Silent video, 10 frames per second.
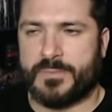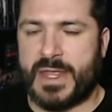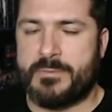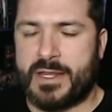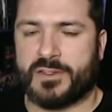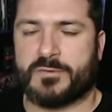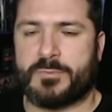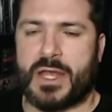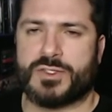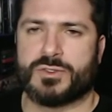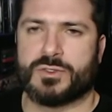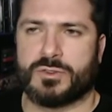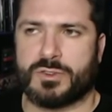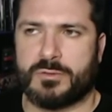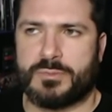they made a
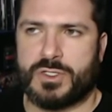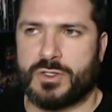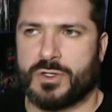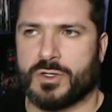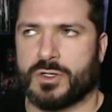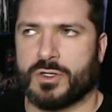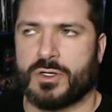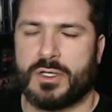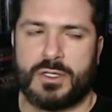special computer